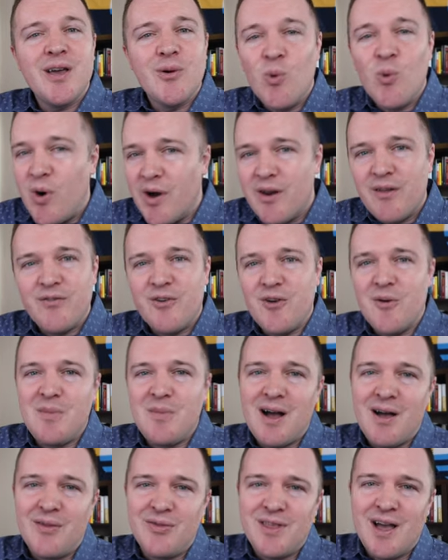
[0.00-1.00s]
one of them
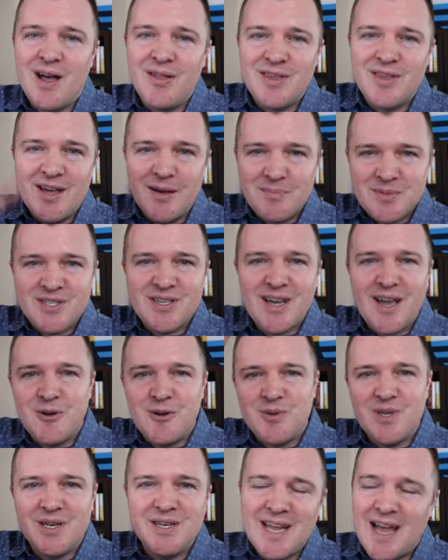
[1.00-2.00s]
on, on the
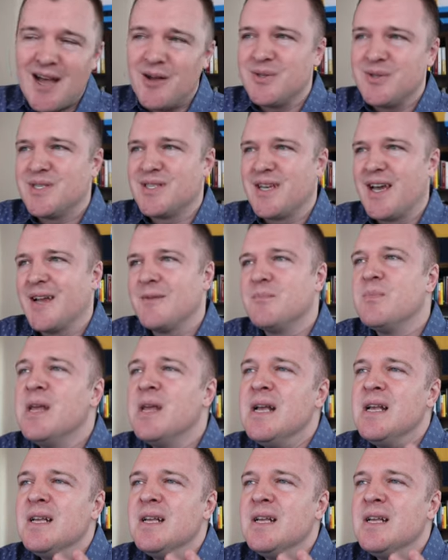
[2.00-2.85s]
upside or the downside.